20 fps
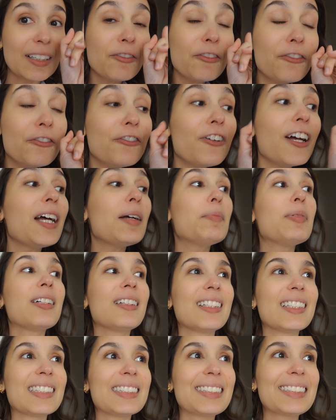a
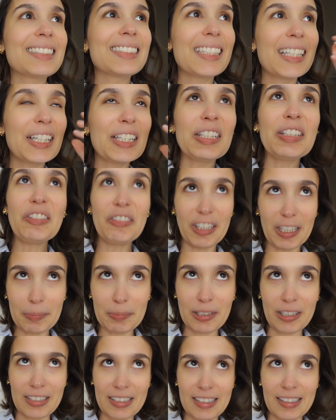fabulous,
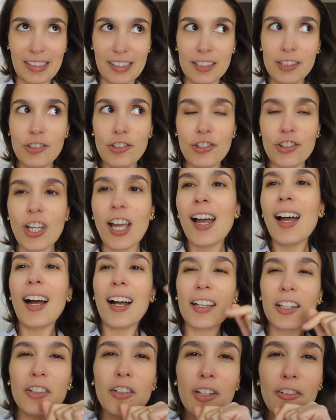fabulous lunch.
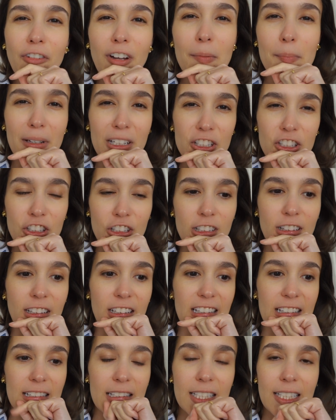I don't know if I mentioned
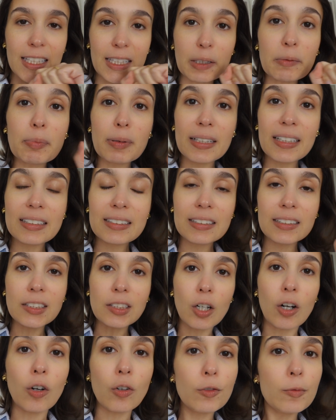this, the place is
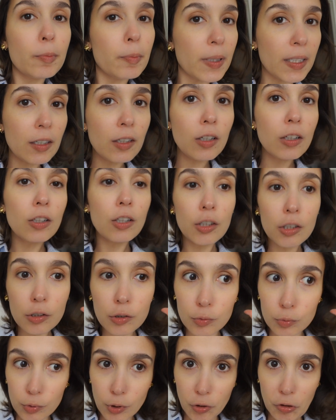called Piccolo
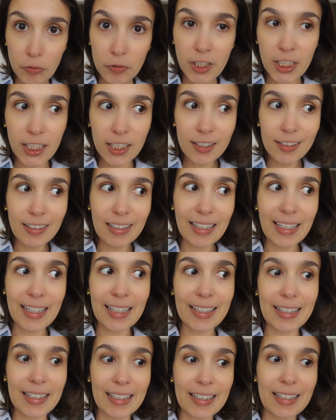Ronin.
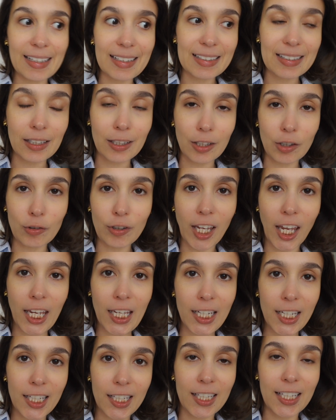It is
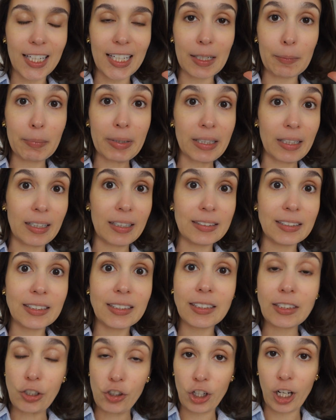located in
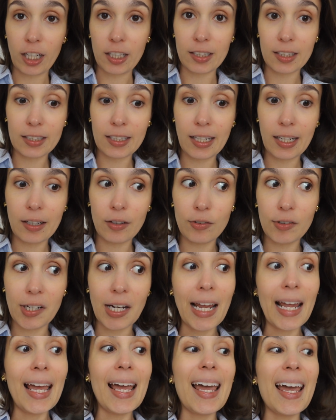Milan's
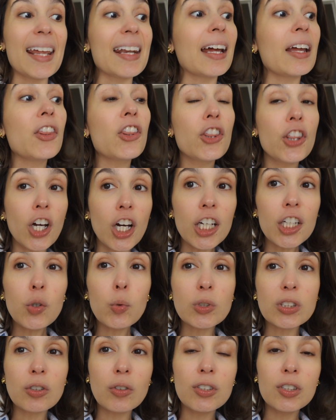Chinatown and I thought it
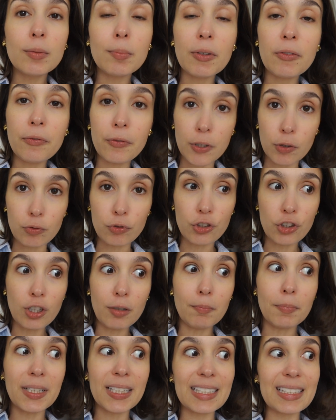was going to be
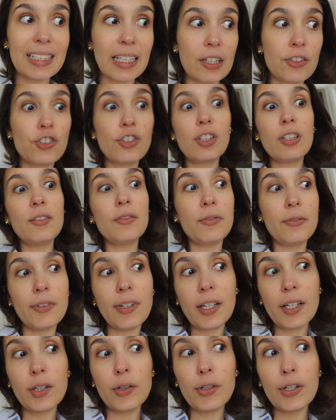fusion, but it's actually
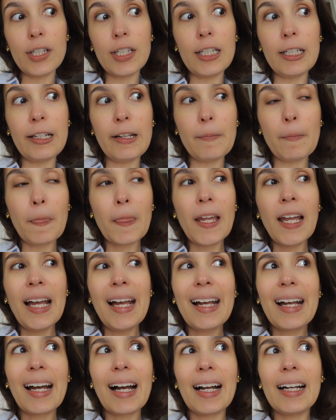very
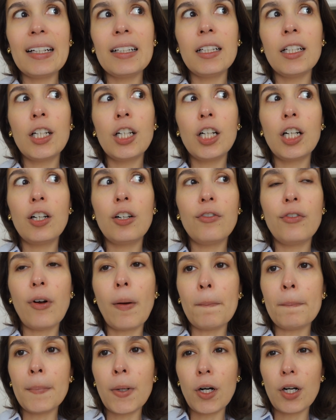kind
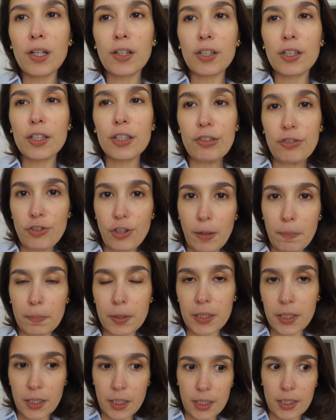of modern
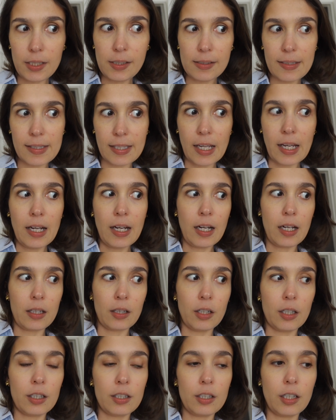Japanese. A
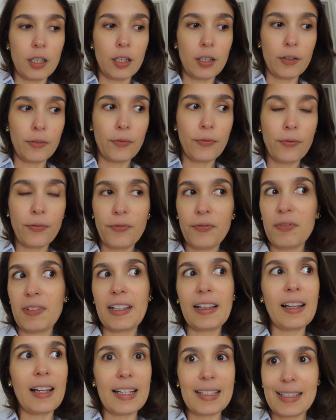lot of
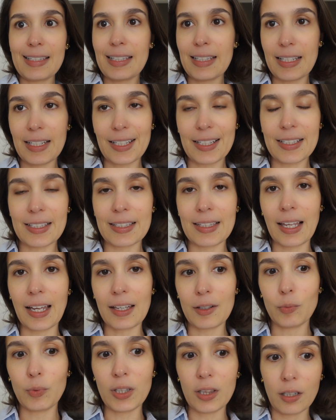classics
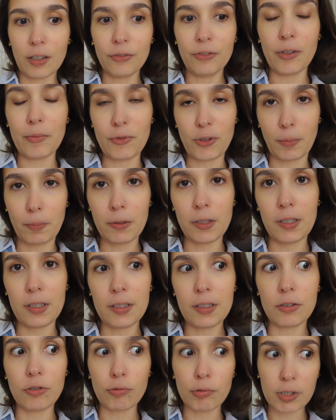that we love from Japanese
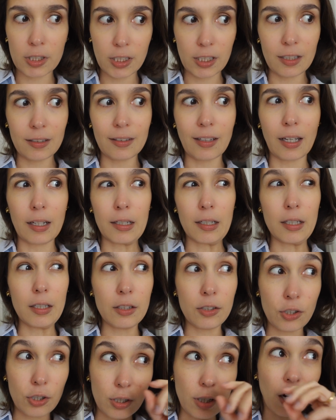cuisine that
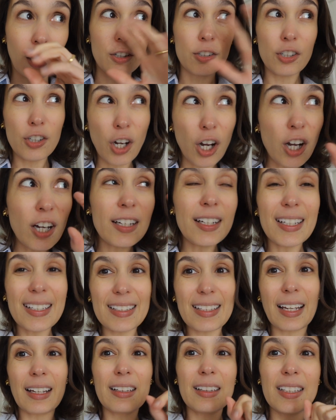are not
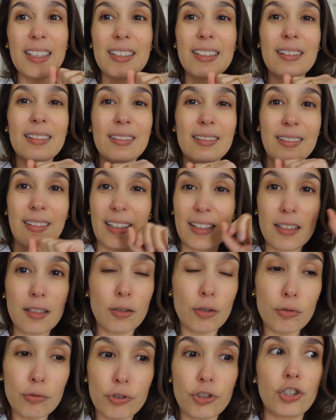exactly like
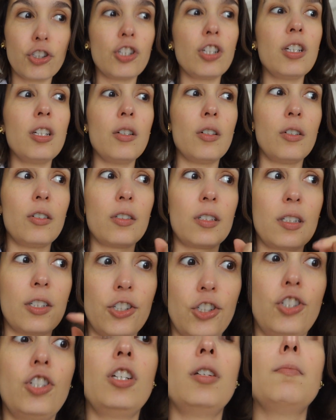sushi or
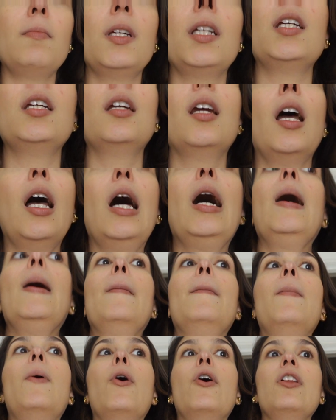sashimi,
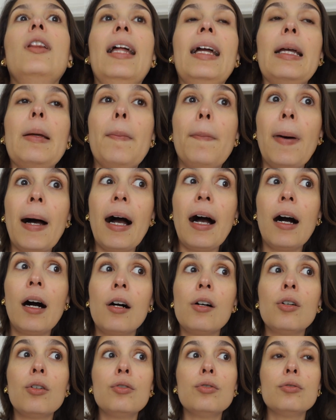more like
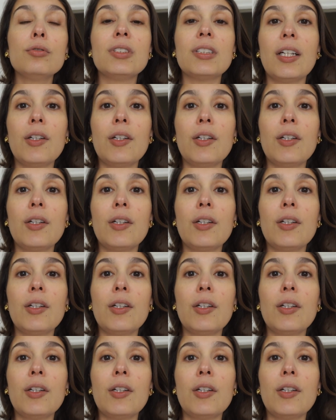baos